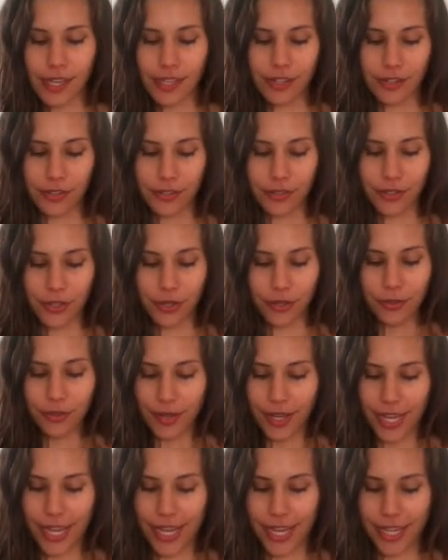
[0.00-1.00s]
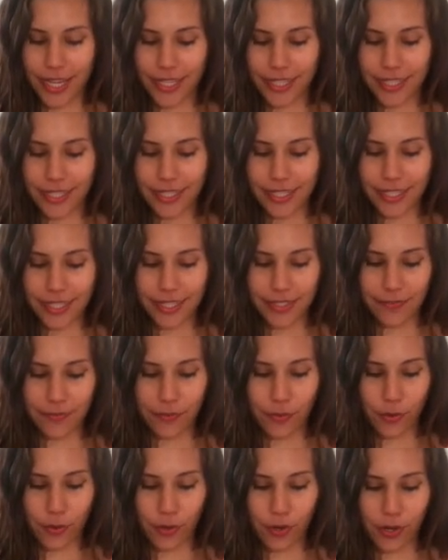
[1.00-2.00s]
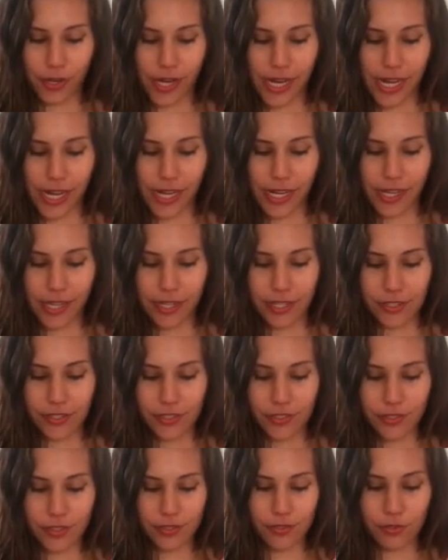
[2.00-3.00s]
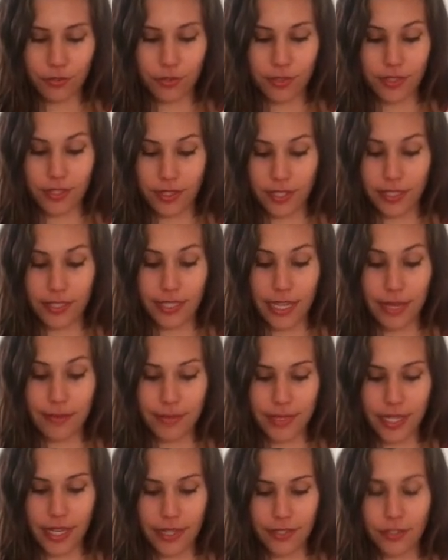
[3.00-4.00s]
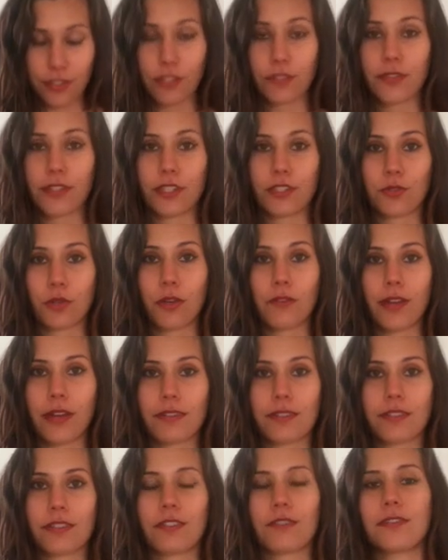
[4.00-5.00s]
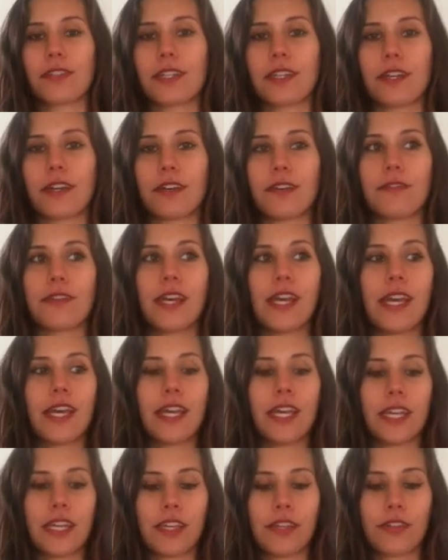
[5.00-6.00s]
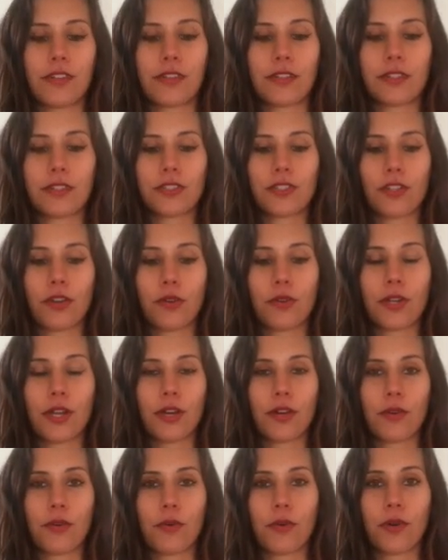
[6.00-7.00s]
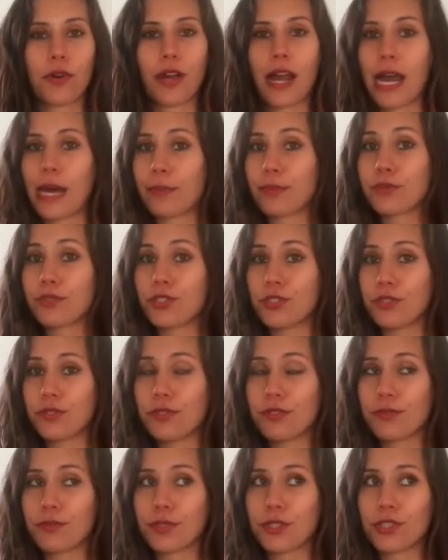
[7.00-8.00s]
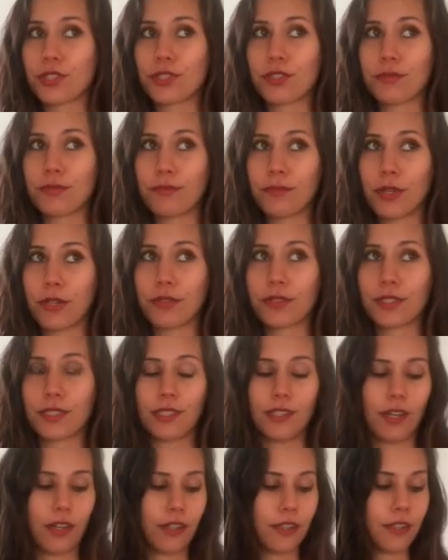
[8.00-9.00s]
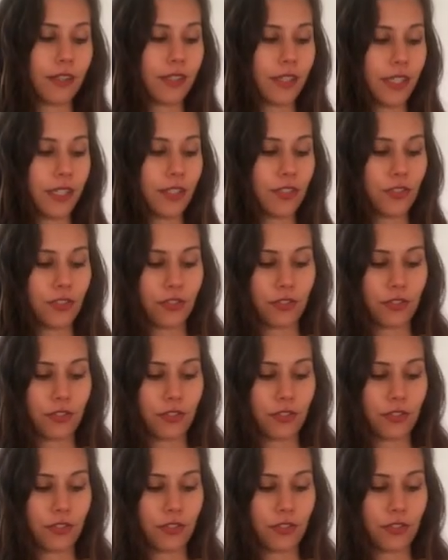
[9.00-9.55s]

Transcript: There you go. And for the same size serving, a 12-ounce serving of either soda or apple juice, which most young kids